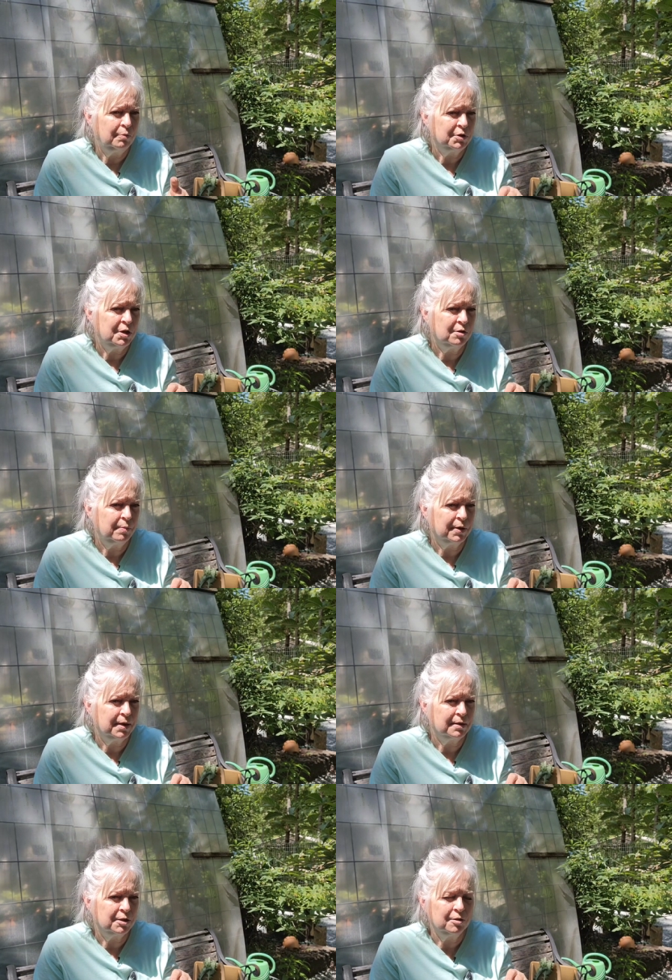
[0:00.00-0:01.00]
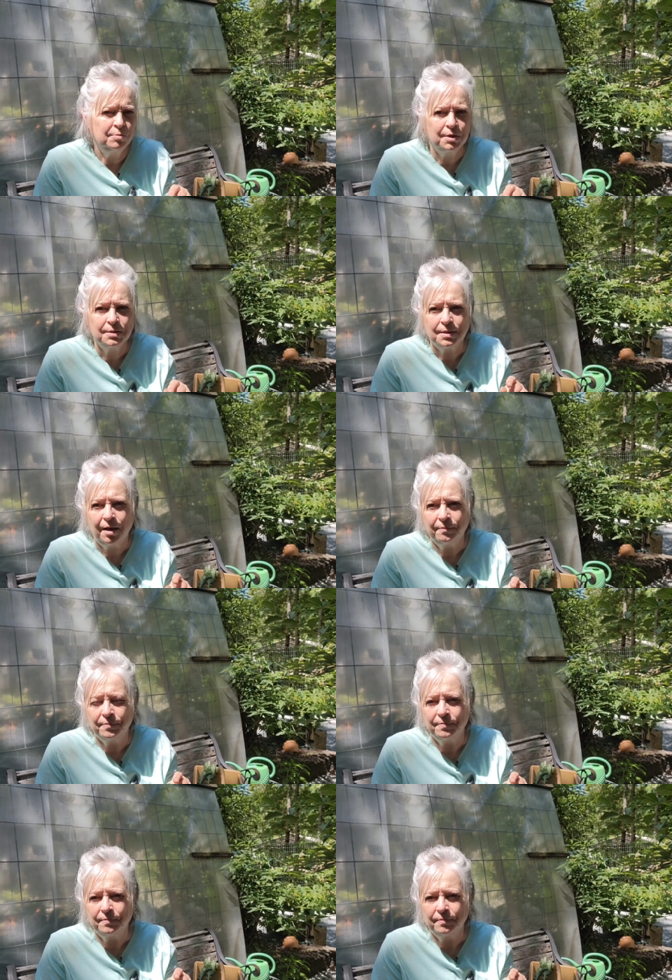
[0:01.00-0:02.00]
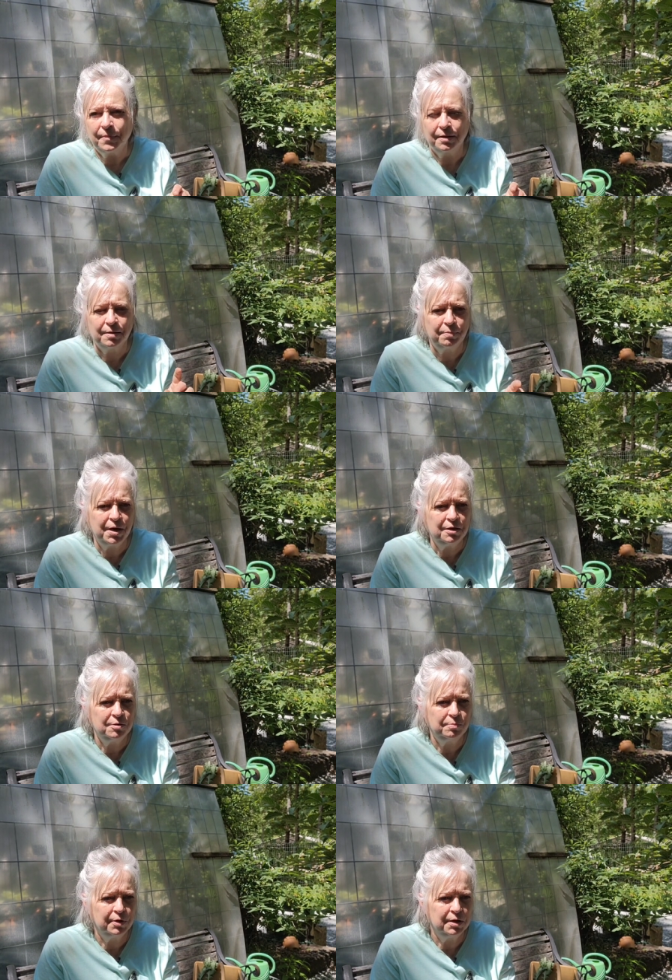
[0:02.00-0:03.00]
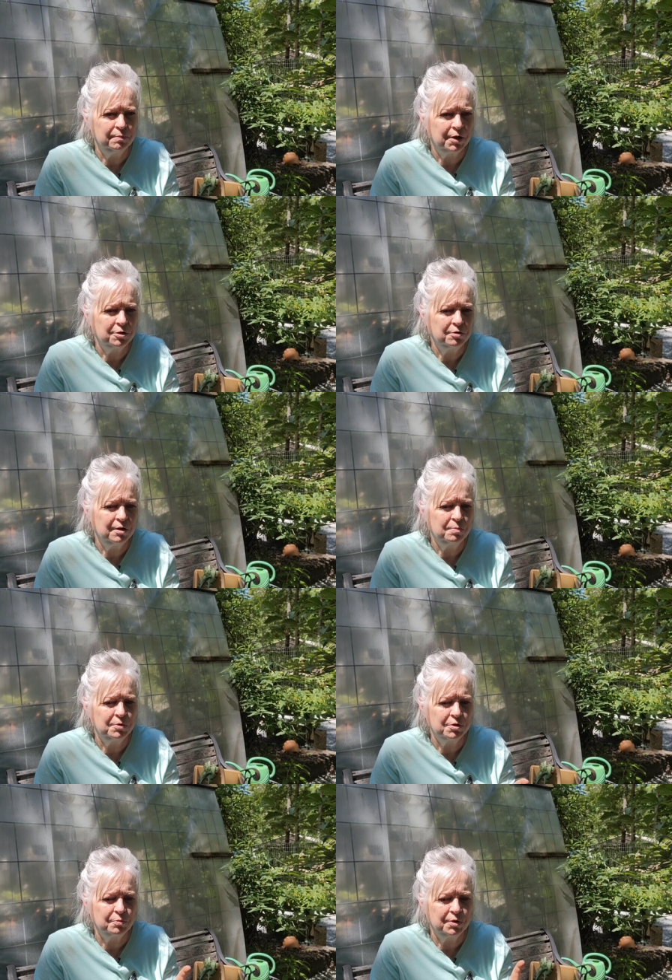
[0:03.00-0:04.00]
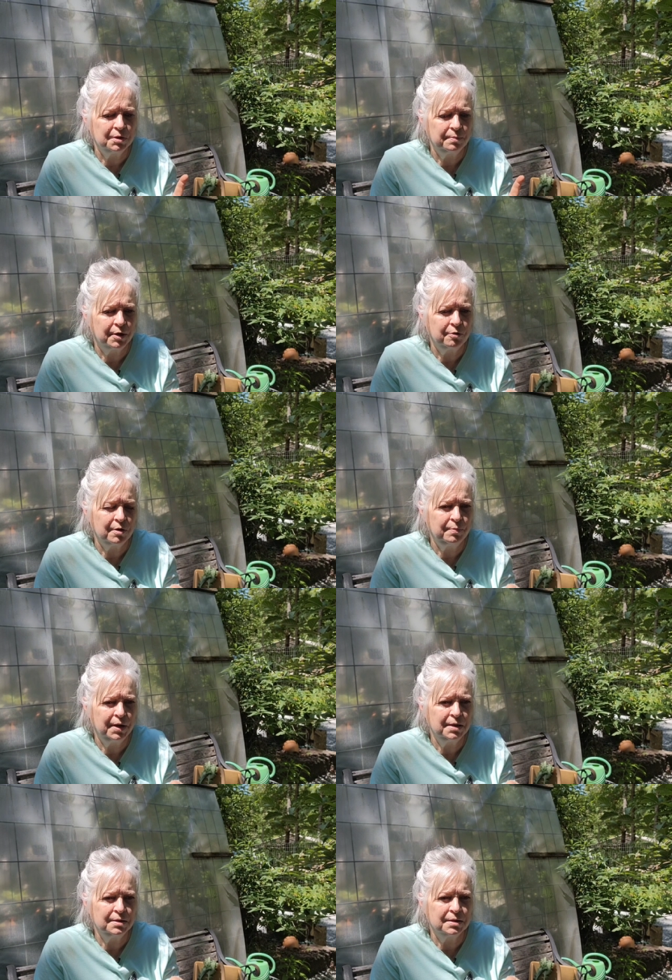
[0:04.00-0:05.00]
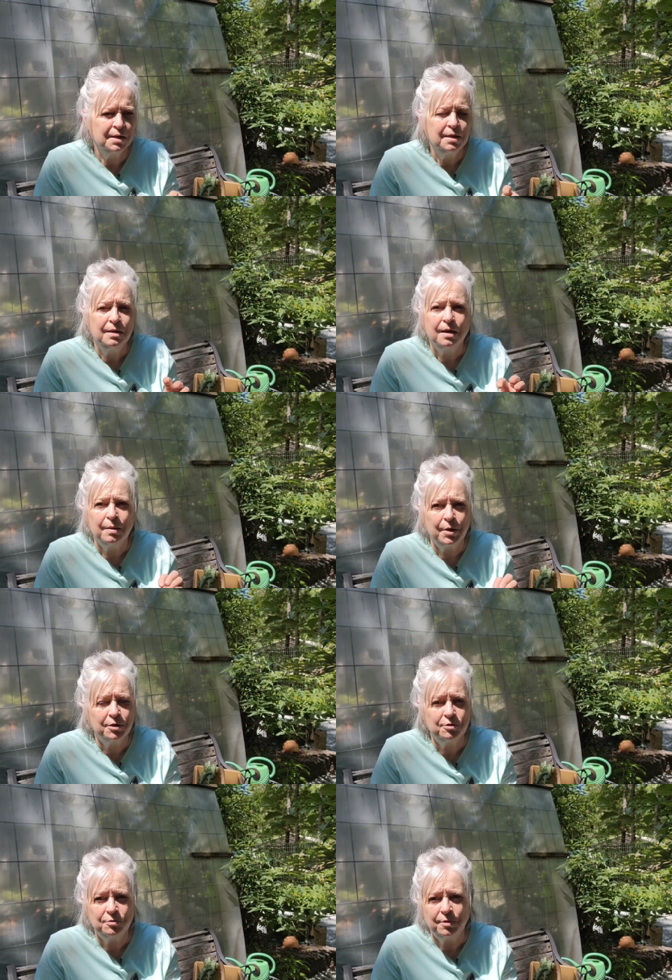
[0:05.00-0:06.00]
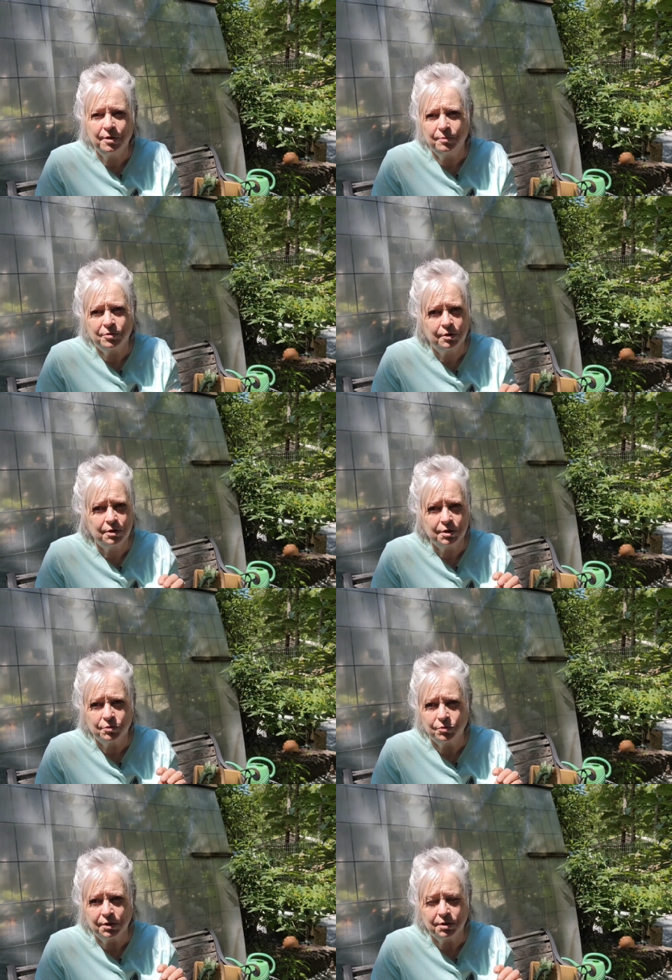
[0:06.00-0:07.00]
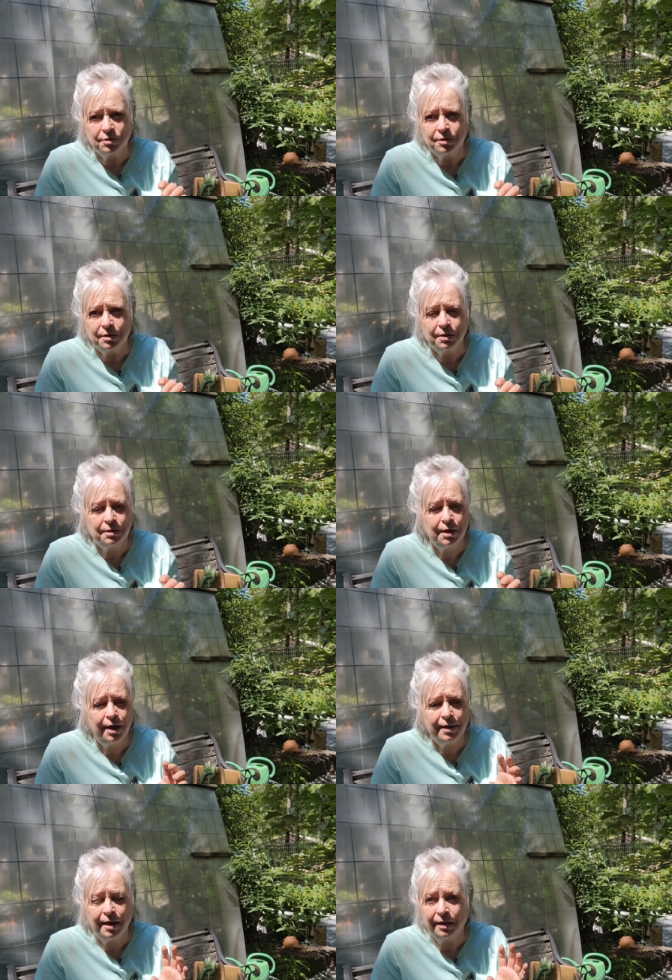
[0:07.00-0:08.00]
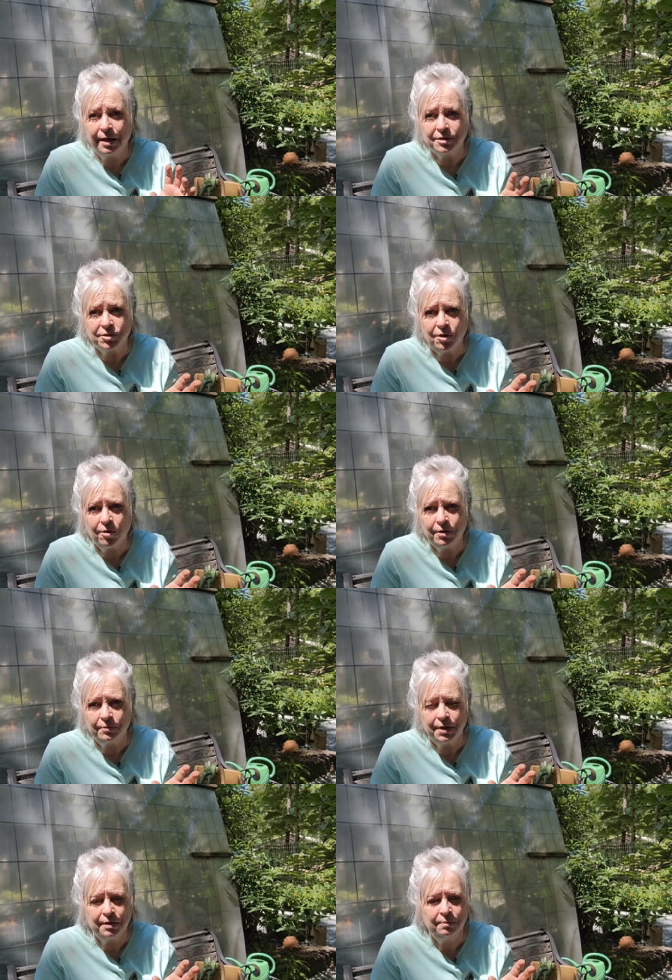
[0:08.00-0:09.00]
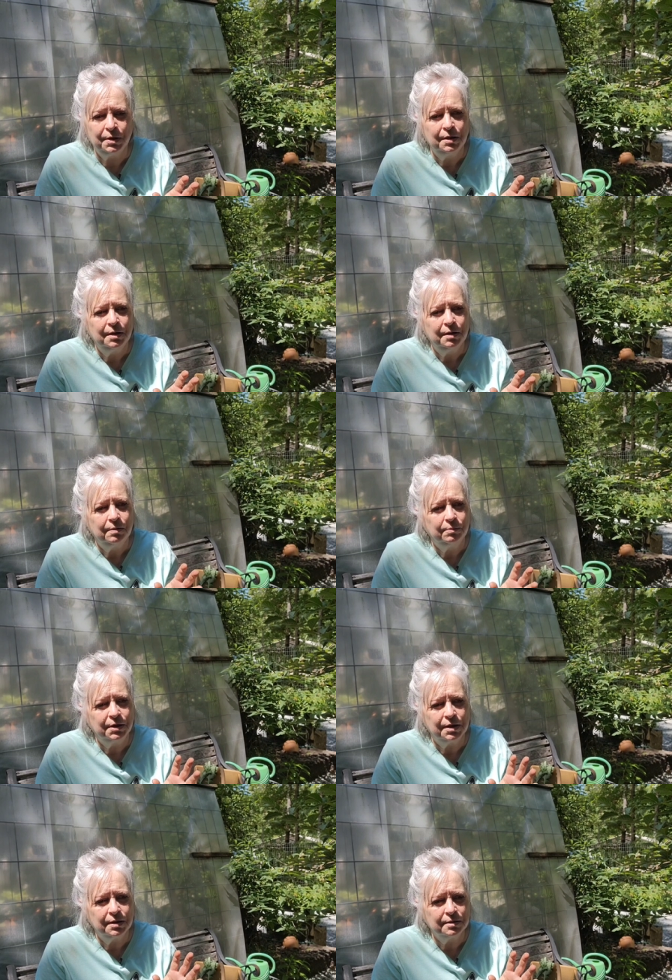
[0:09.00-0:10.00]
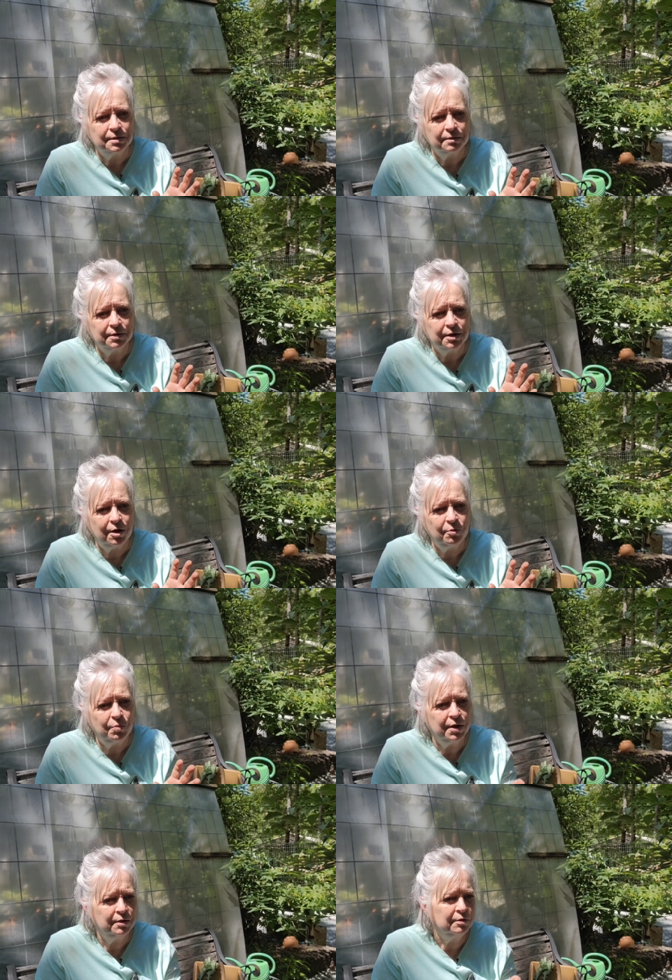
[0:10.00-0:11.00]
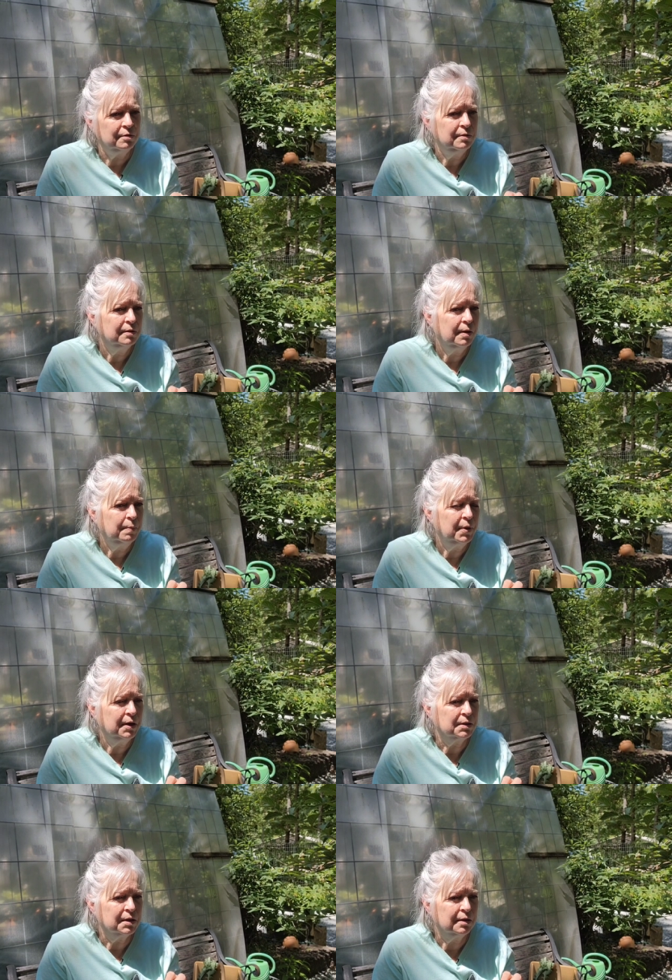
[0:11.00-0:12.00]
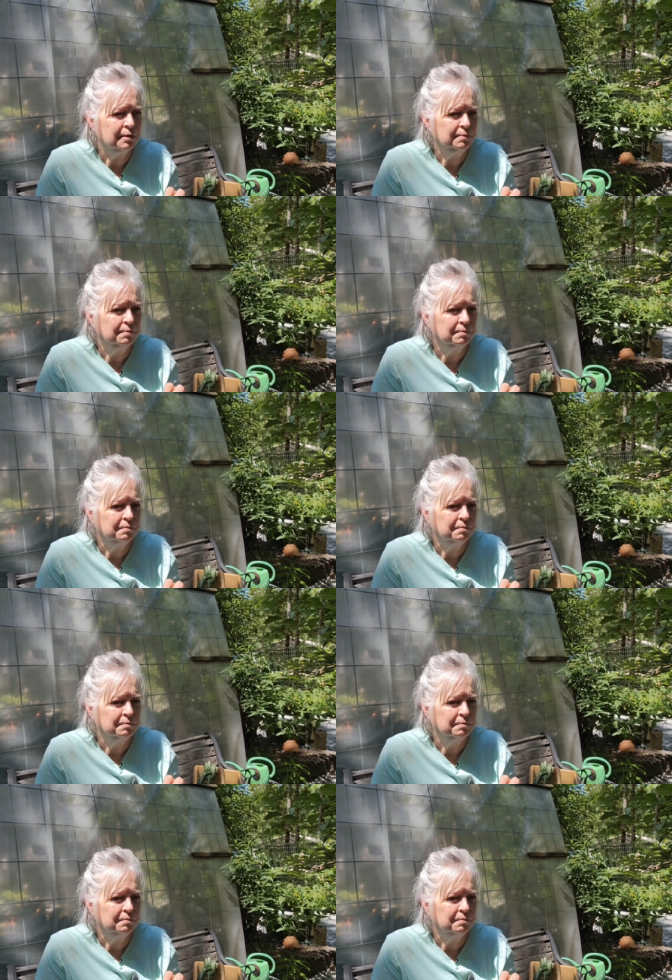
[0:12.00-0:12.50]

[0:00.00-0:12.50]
I want to talk about that too because I I companion planted my cucumbers with my green beans and my cucumbers are just really doing good. Now I got a late start on them because of the cold weather but uh,